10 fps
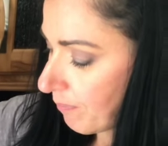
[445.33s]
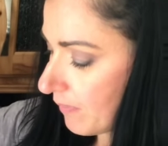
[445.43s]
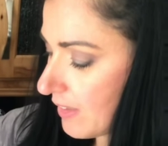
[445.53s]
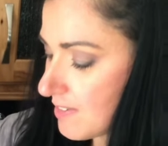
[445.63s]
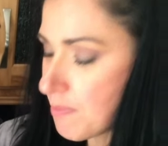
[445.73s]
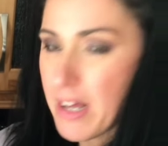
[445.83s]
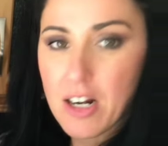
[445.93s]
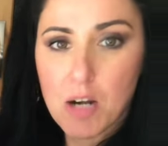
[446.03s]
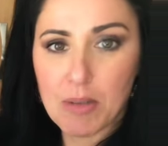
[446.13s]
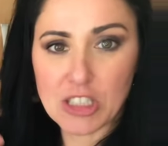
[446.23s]
Doesn't matter
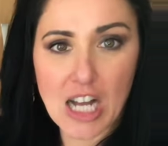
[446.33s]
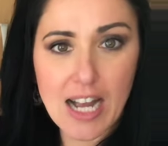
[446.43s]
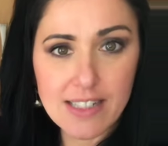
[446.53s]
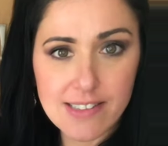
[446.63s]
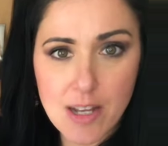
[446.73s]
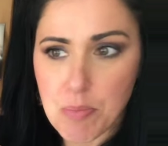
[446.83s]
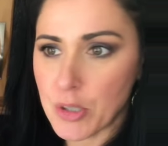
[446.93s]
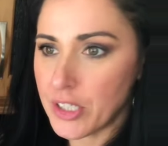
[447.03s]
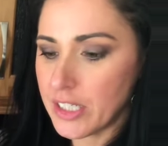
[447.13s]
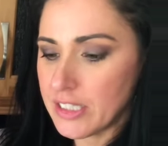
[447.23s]
how much ice I put
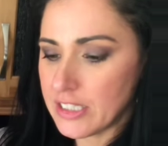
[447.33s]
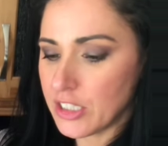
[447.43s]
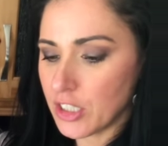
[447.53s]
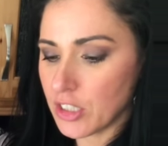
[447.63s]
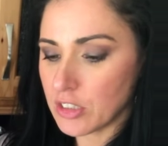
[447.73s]
in here.